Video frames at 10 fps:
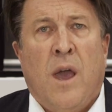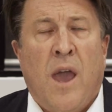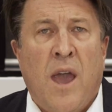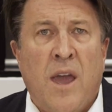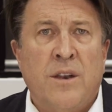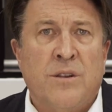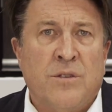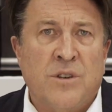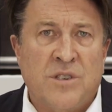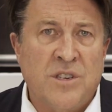and
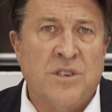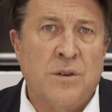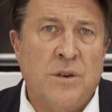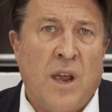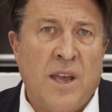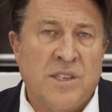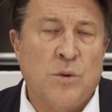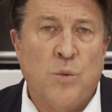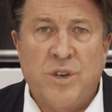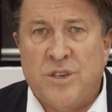the decision as
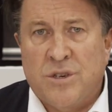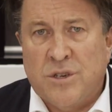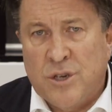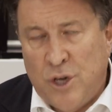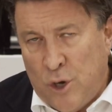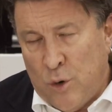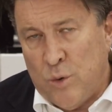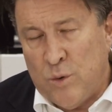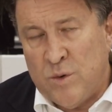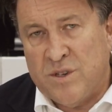to which to
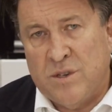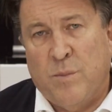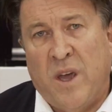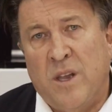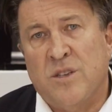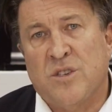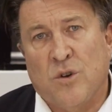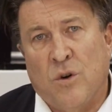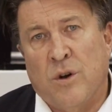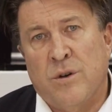use depends
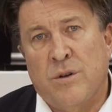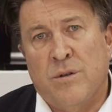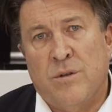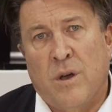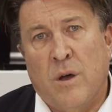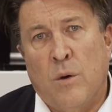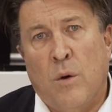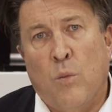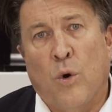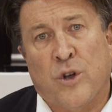on
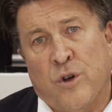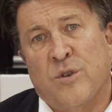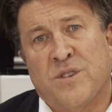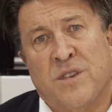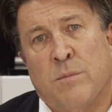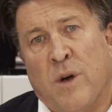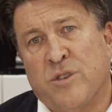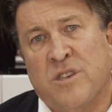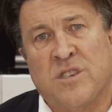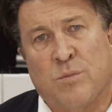what occurs in the
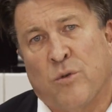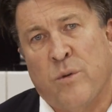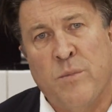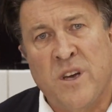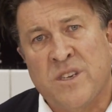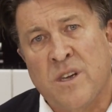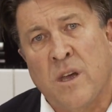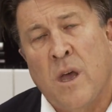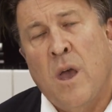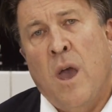multidisciplinary
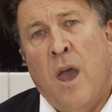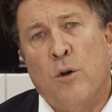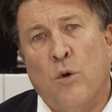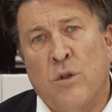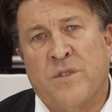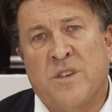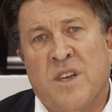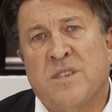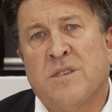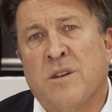meeting and all of the
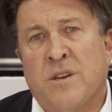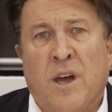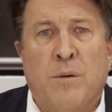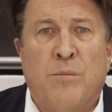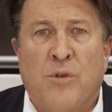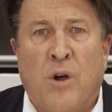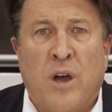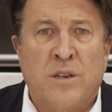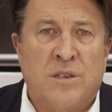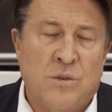tests that are done
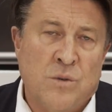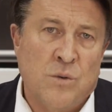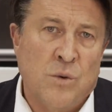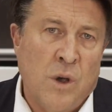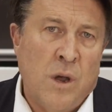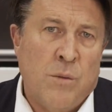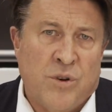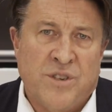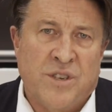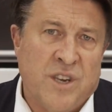prior to
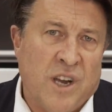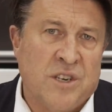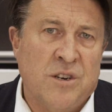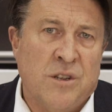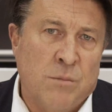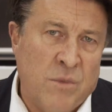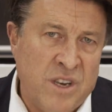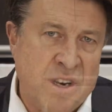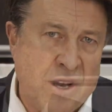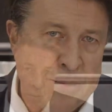presentation at the
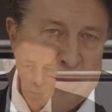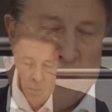meeting.